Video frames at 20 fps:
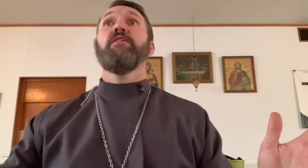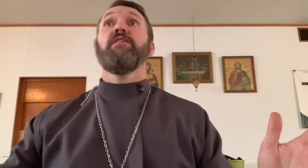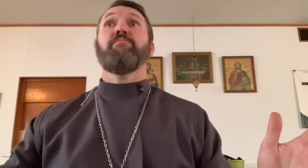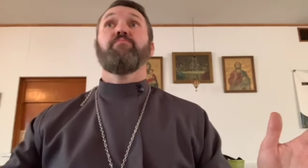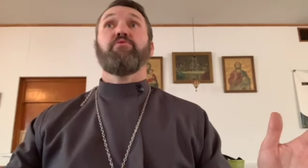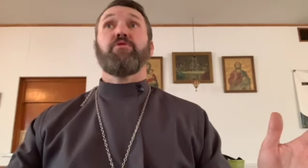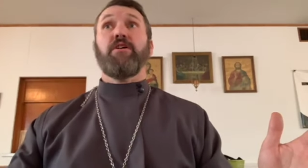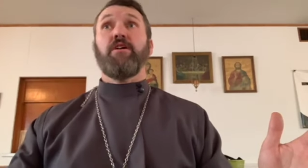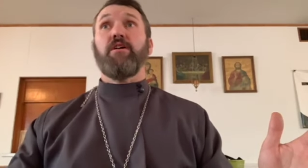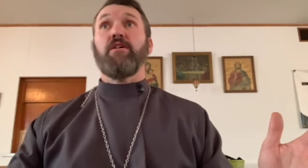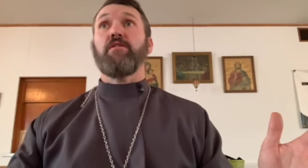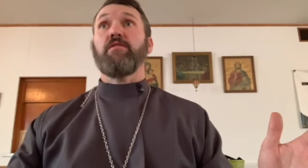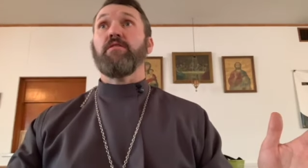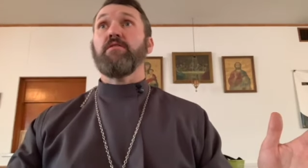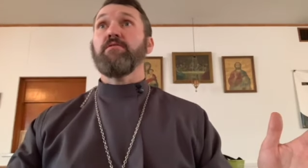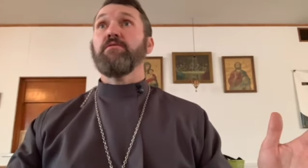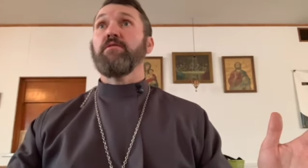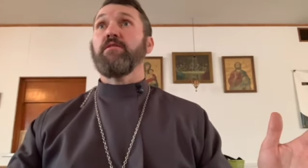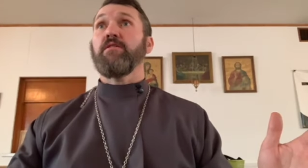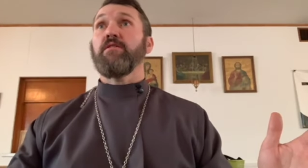of
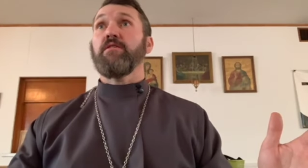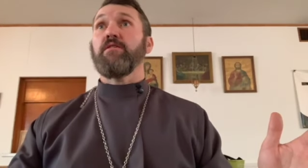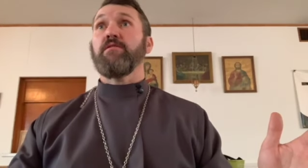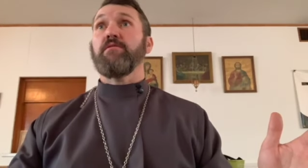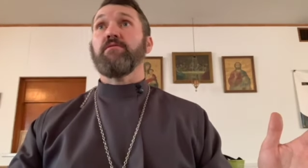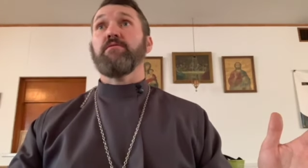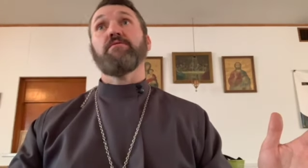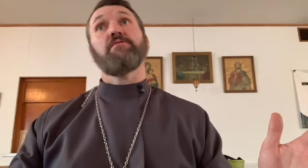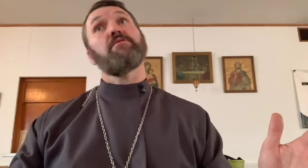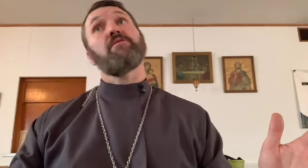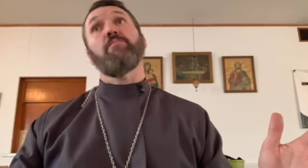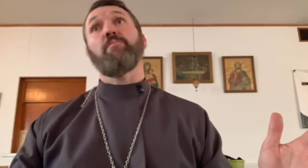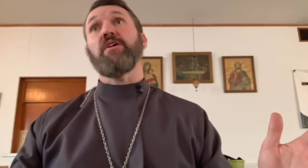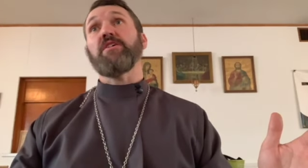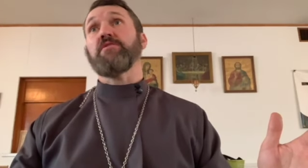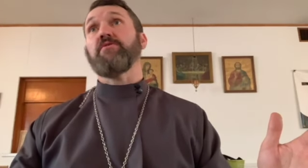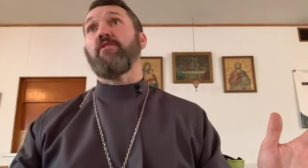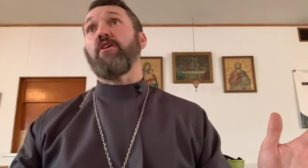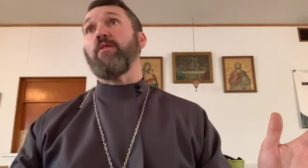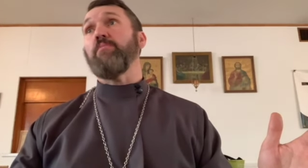prayer and to the
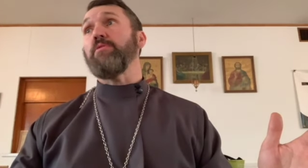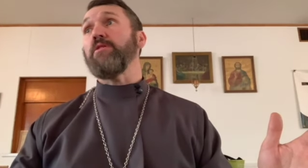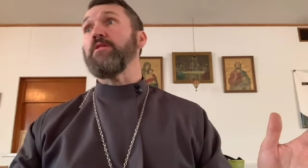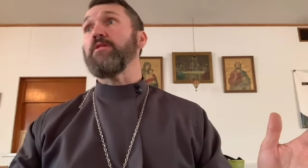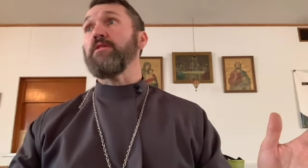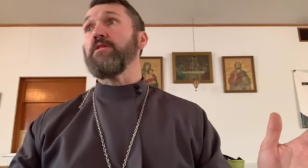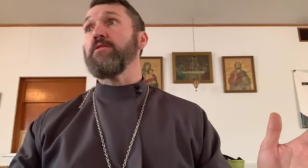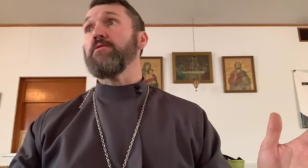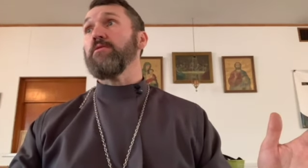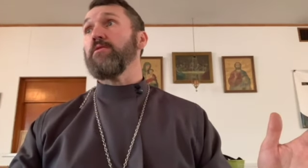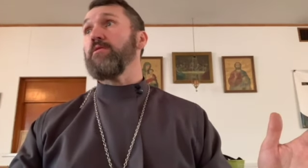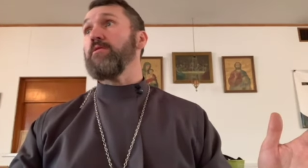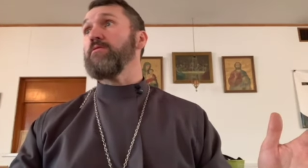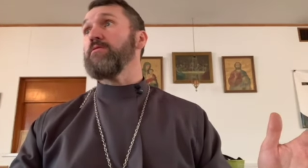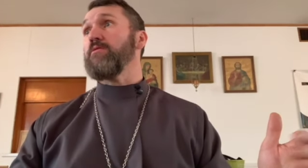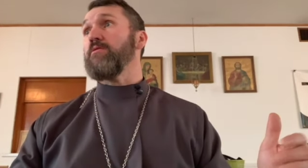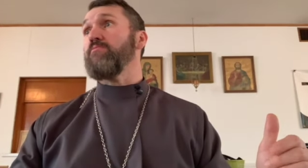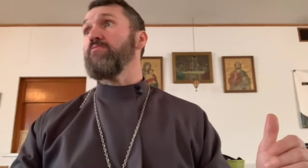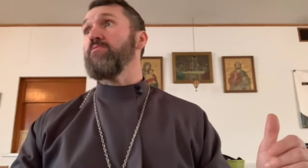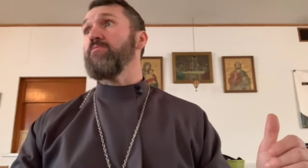best of our ability to,
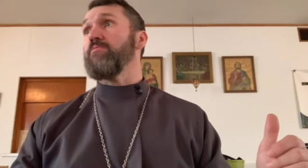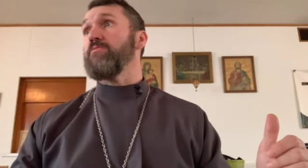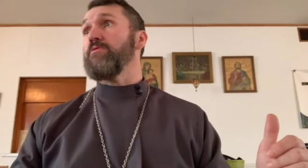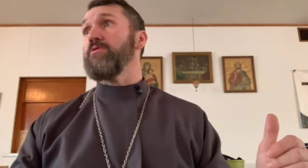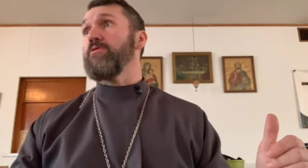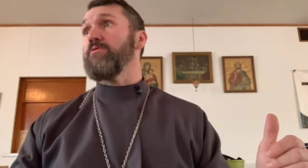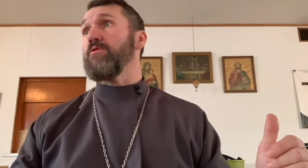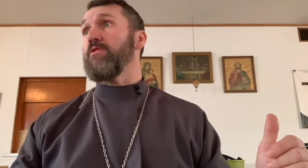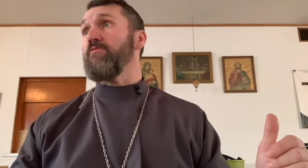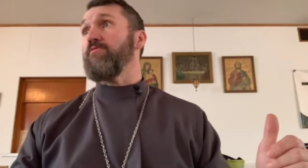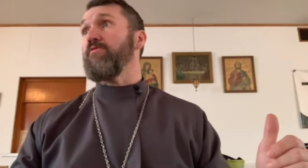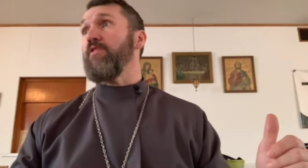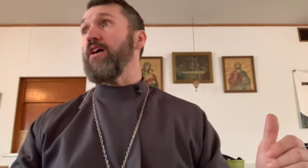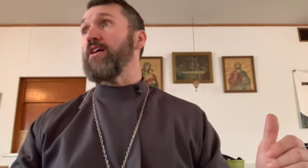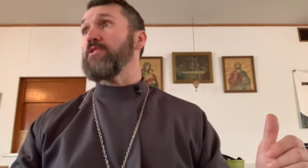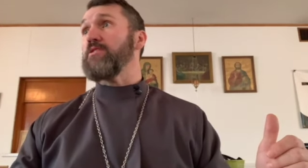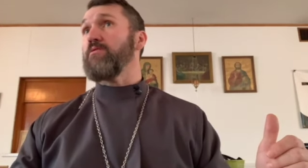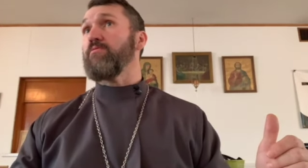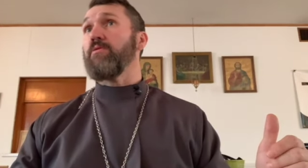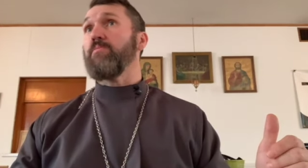to, to
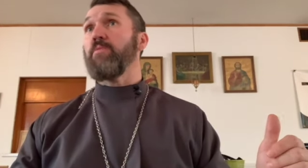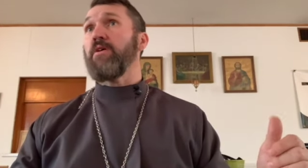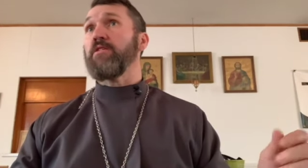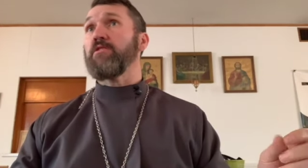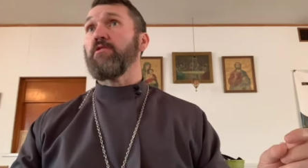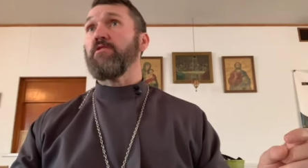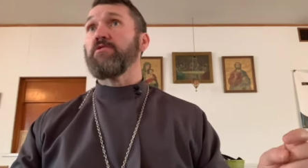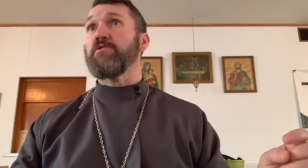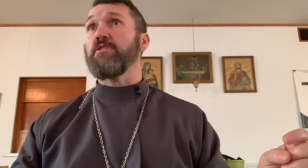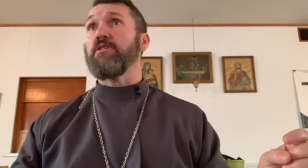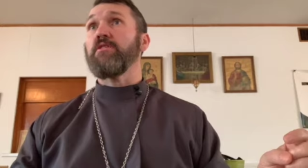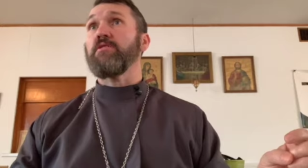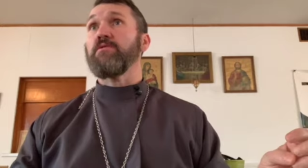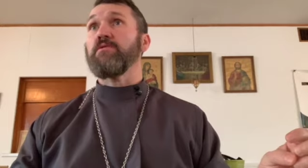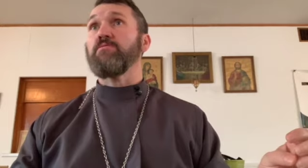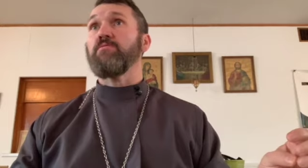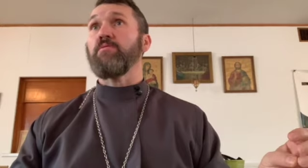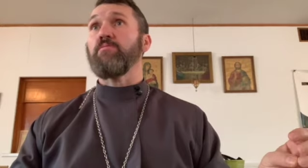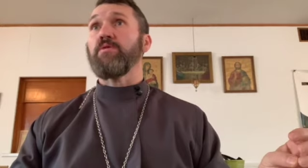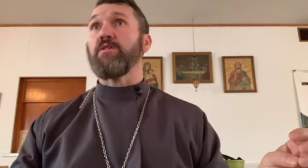confess and repent our
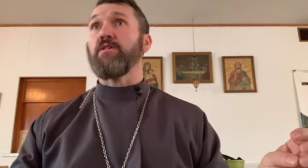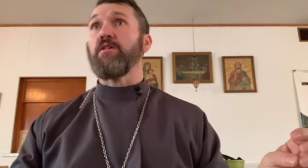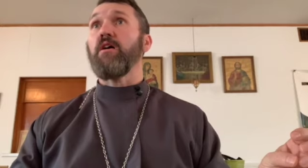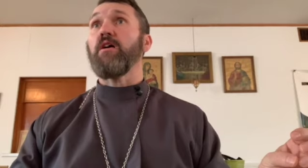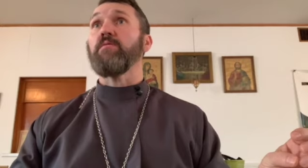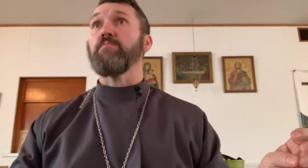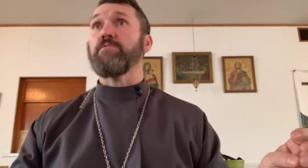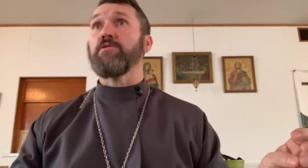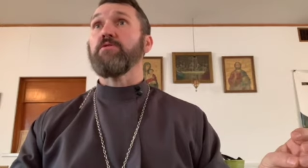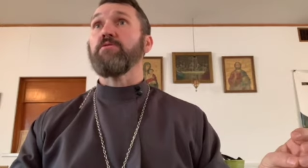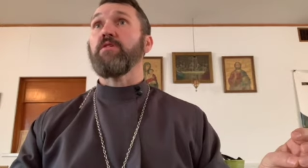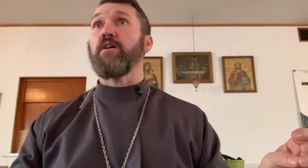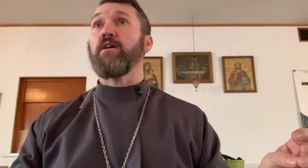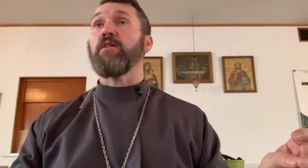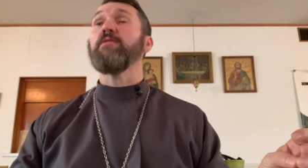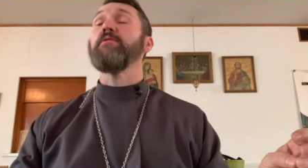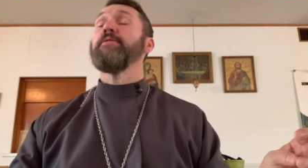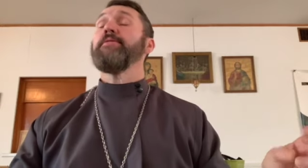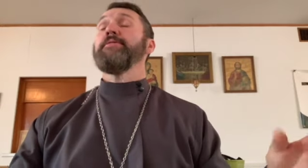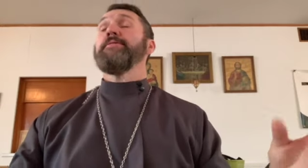sins when we come so
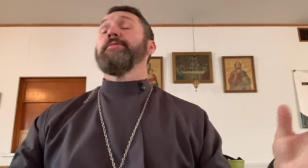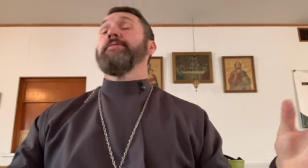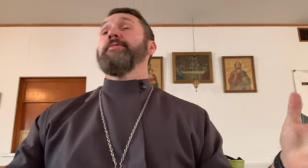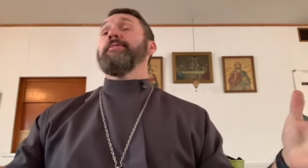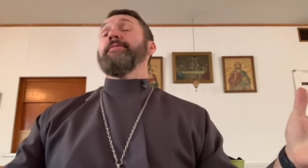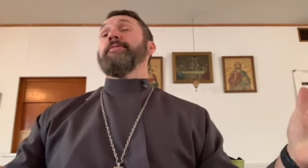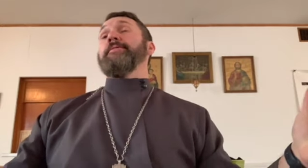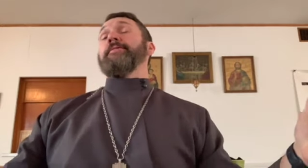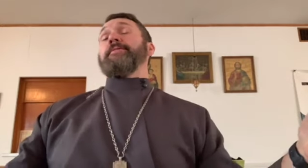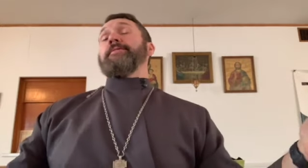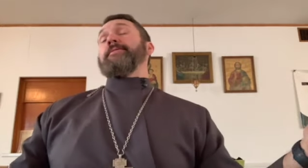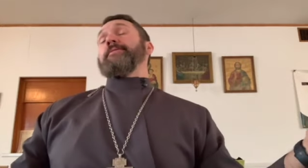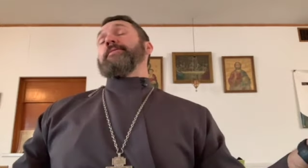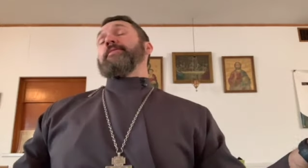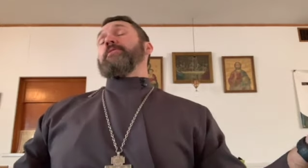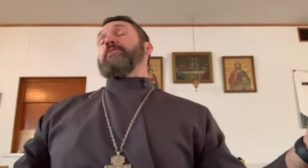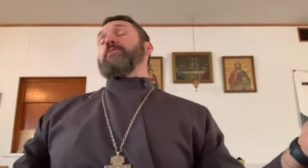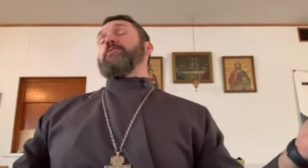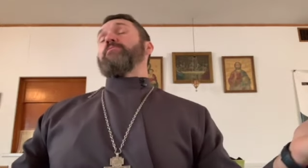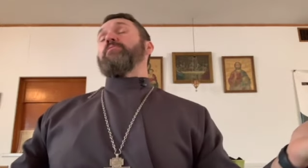that
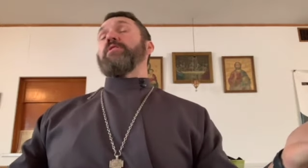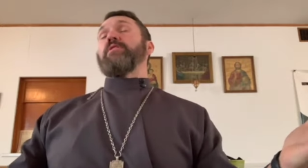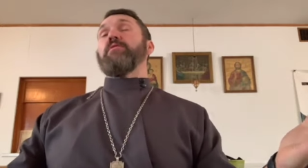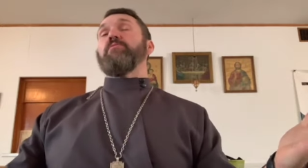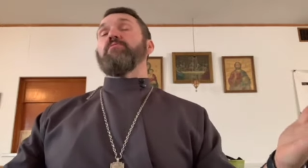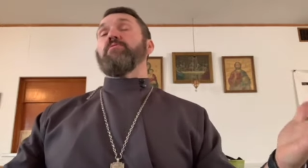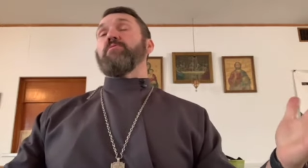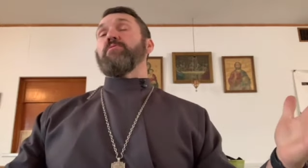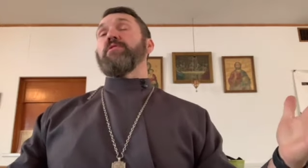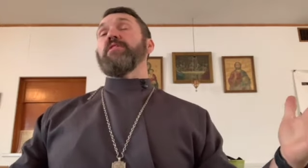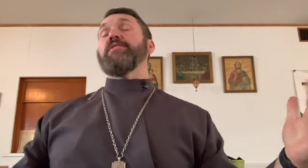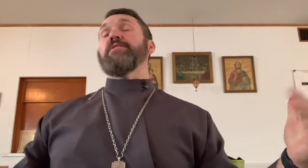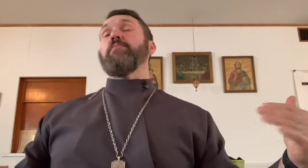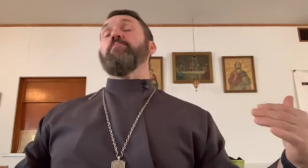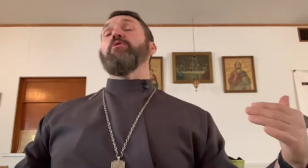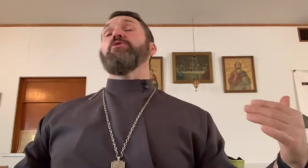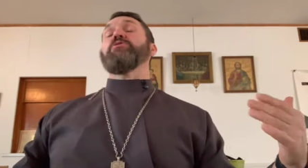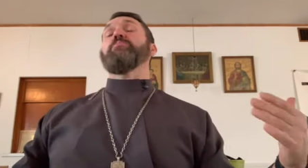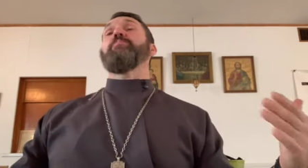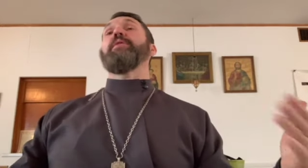we can get the
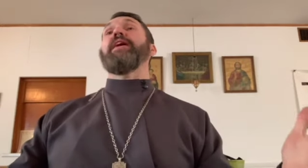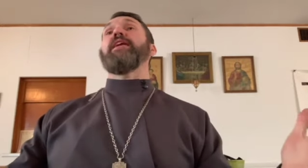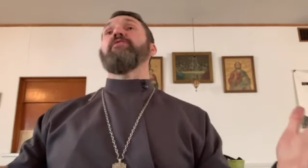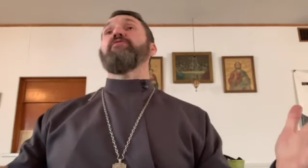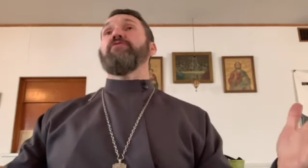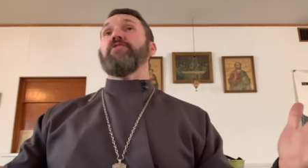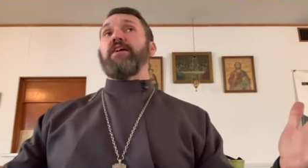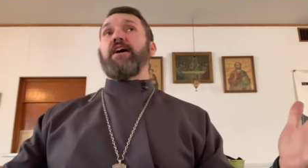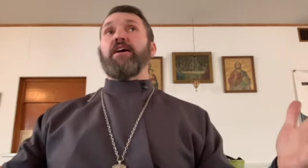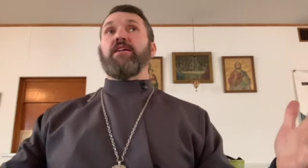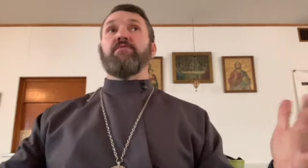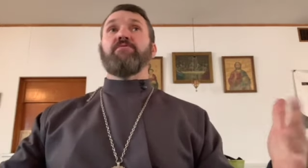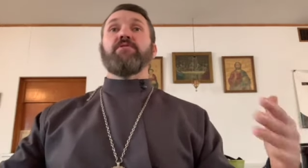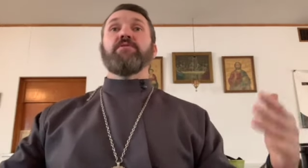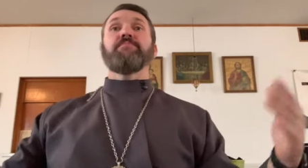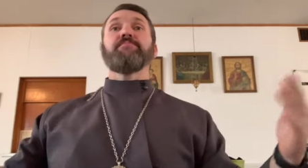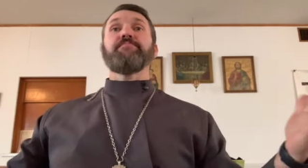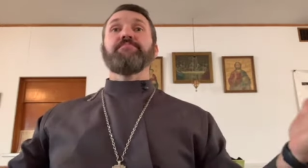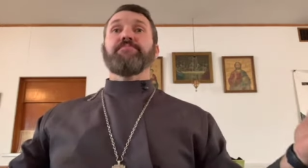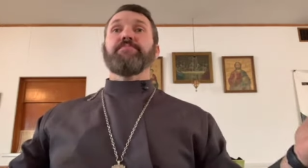most benefit out of it.